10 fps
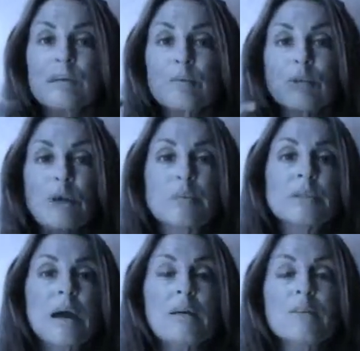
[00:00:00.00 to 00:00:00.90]
we're done
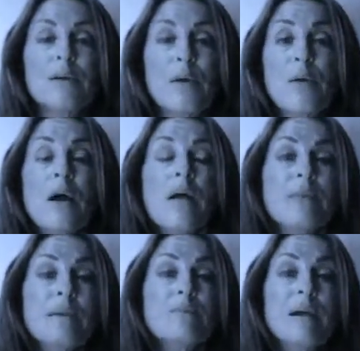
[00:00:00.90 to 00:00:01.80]
with that. So
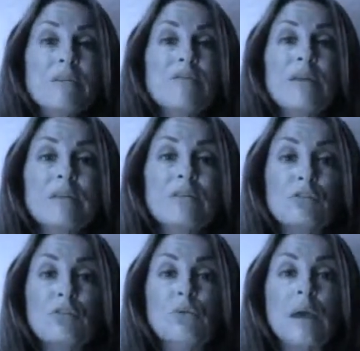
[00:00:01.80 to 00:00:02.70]
that's my advice
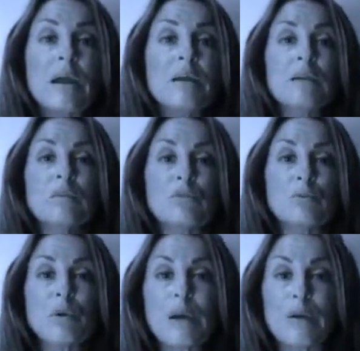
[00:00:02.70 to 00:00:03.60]
to any
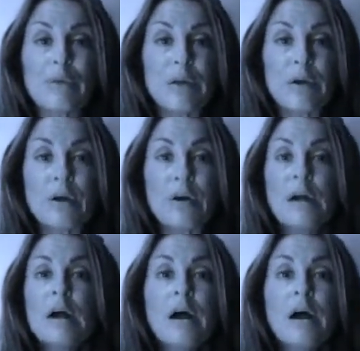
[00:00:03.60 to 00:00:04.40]
consumer out there.